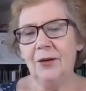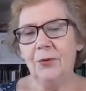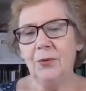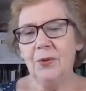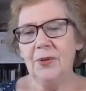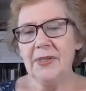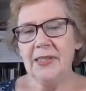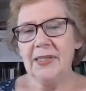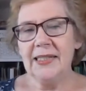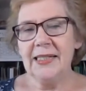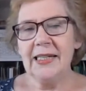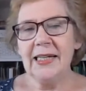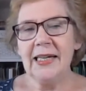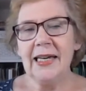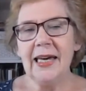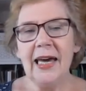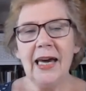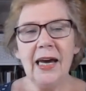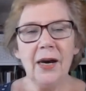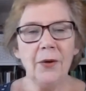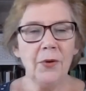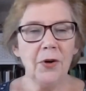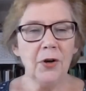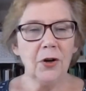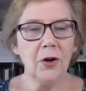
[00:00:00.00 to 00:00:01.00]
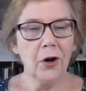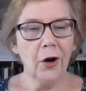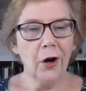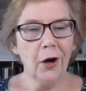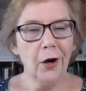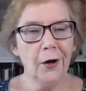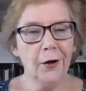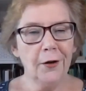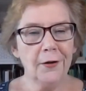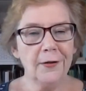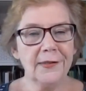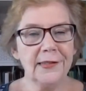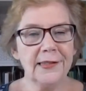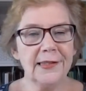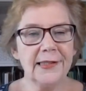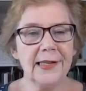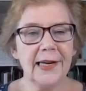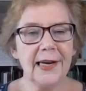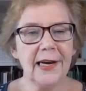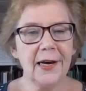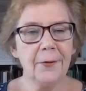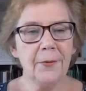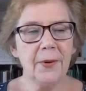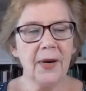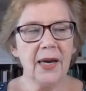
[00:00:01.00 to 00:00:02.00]
We'll see how it goes
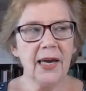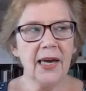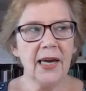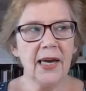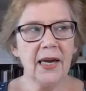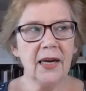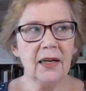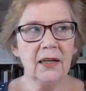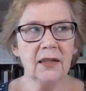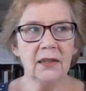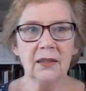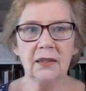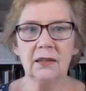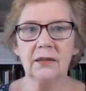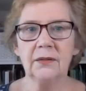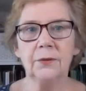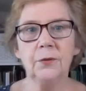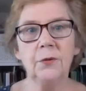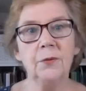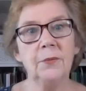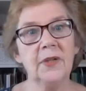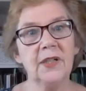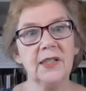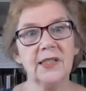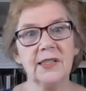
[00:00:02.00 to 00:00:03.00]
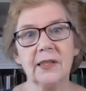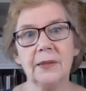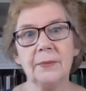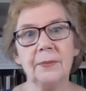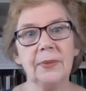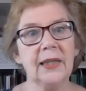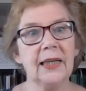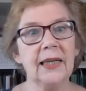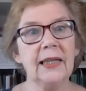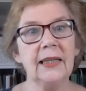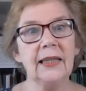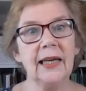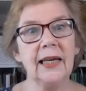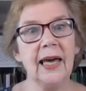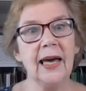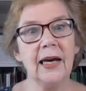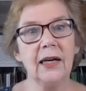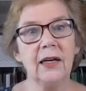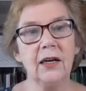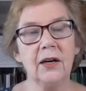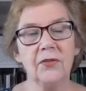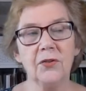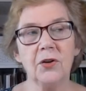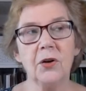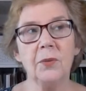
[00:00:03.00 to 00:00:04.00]
now. We're almost completely
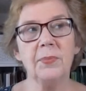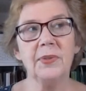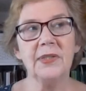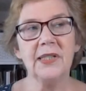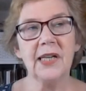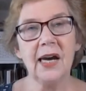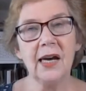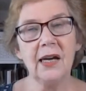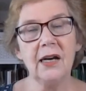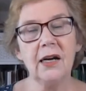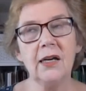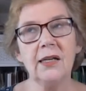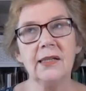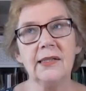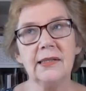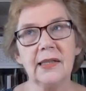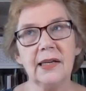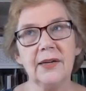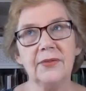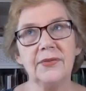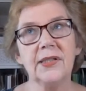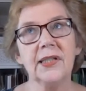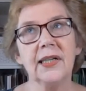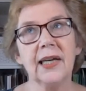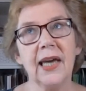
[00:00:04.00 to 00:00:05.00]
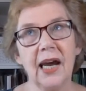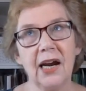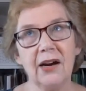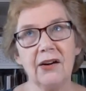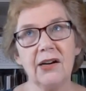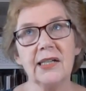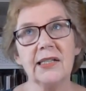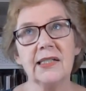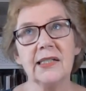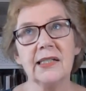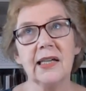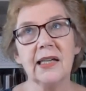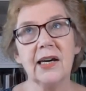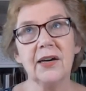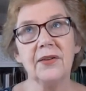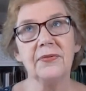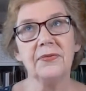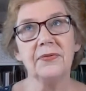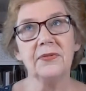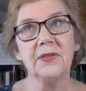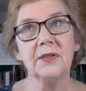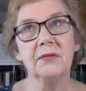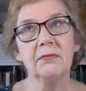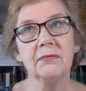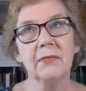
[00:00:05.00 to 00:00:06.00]
out. I've got potatoes left and carrots
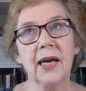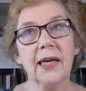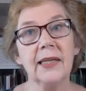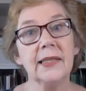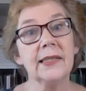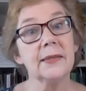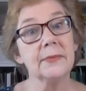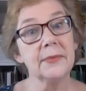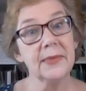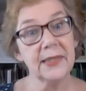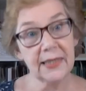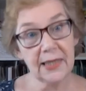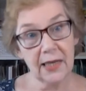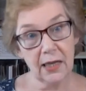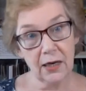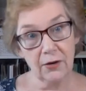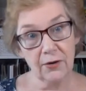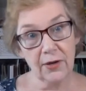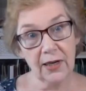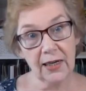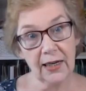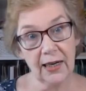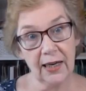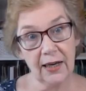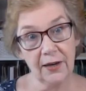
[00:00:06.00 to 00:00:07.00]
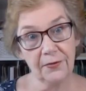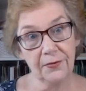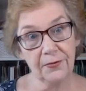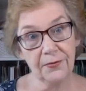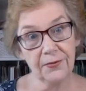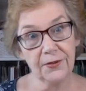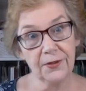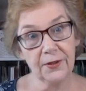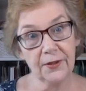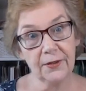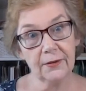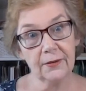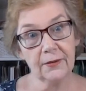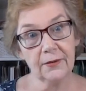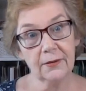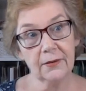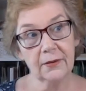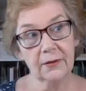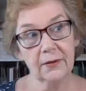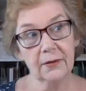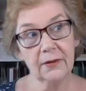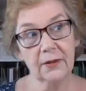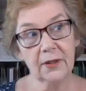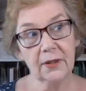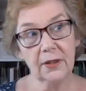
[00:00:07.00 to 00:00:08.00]
left and some celery left
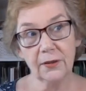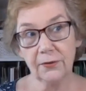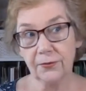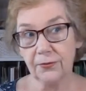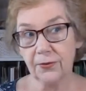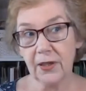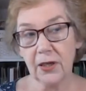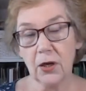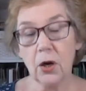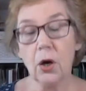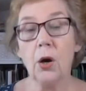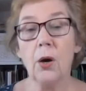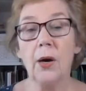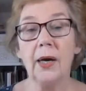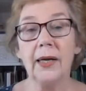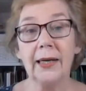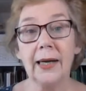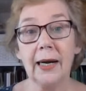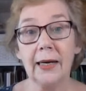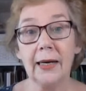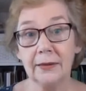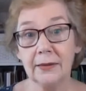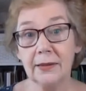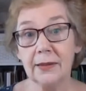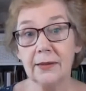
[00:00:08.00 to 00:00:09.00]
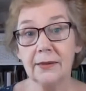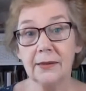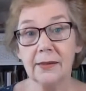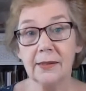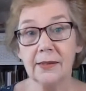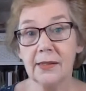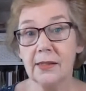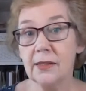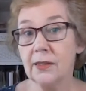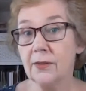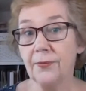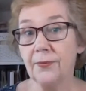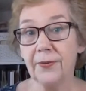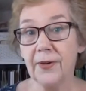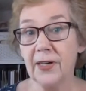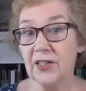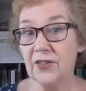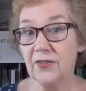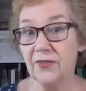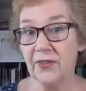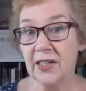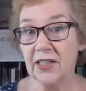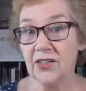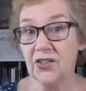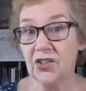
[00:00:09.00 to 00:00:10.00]
in the fre- oh, onions in the
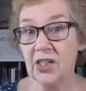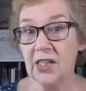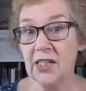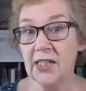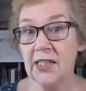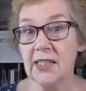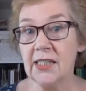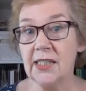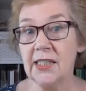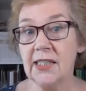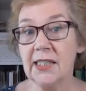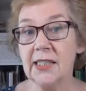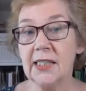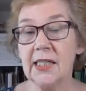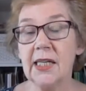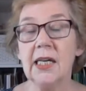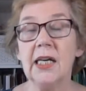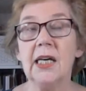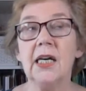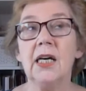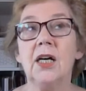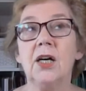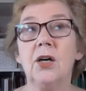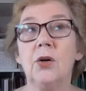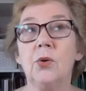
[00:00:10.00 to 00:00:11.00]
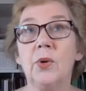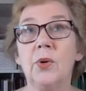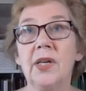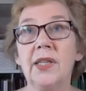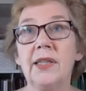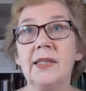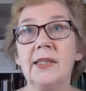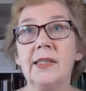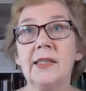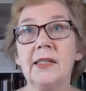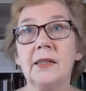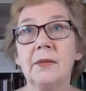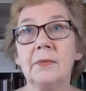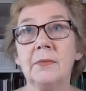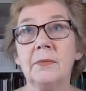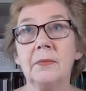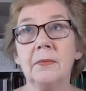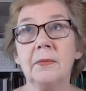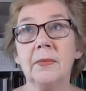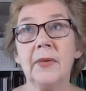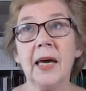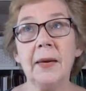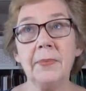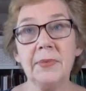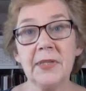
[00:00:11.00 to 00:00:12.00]
fresh veggies with
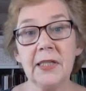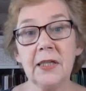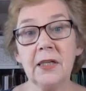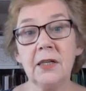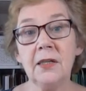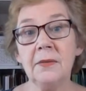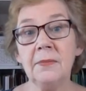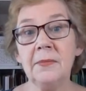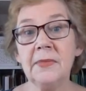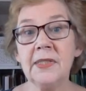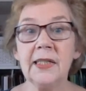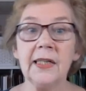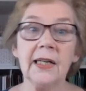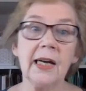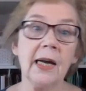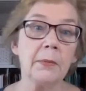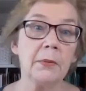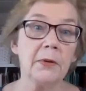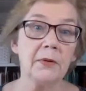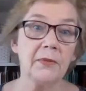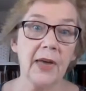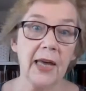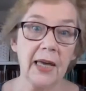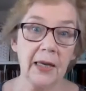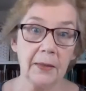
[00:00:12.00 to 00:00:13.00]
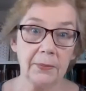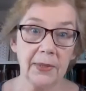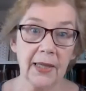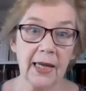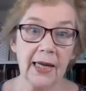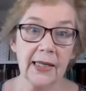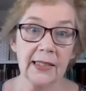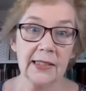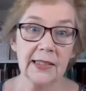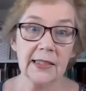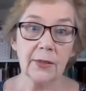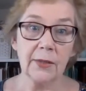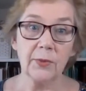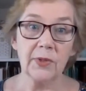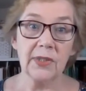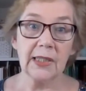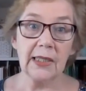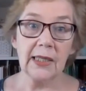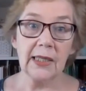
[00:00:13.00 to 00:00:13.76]
some capsicums and a couple of eggplants that were